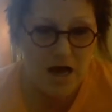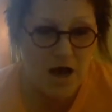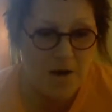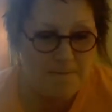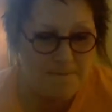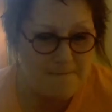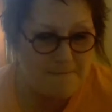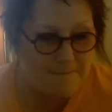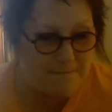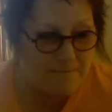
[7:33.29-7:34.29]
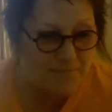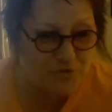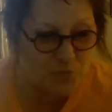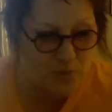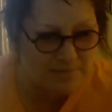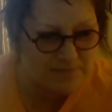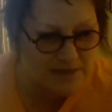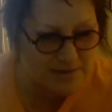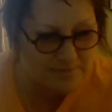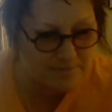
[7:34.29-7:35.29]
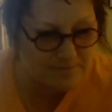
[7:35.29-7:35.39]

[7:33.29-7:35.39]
Um, but the remnant,